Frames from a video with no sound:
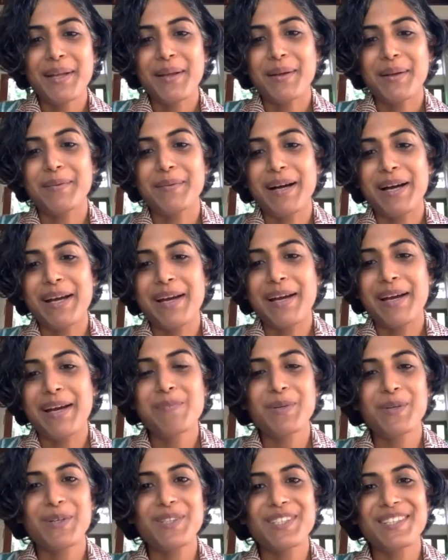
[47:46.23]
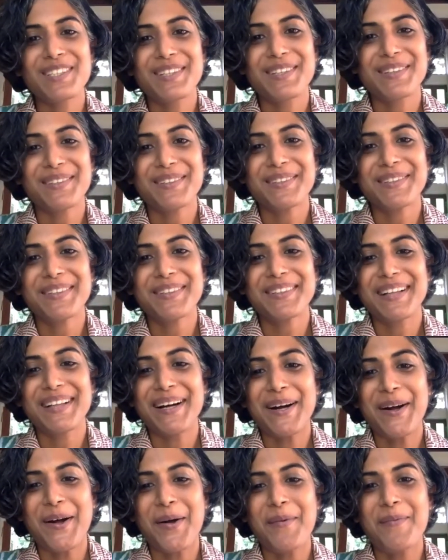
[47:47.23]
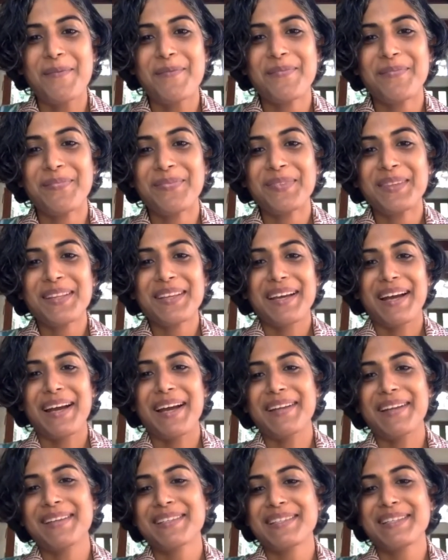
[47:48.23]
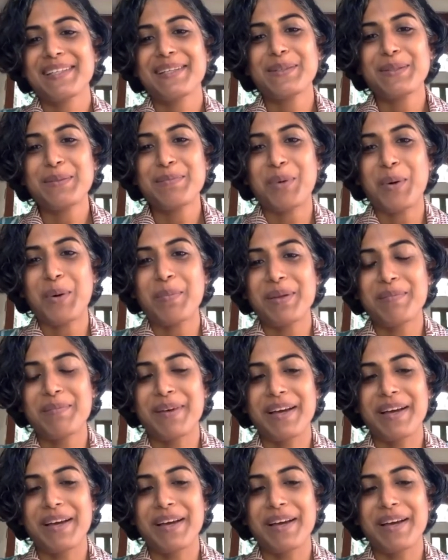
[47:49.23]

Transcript: Um, I have a personal. Um, I had this little moment.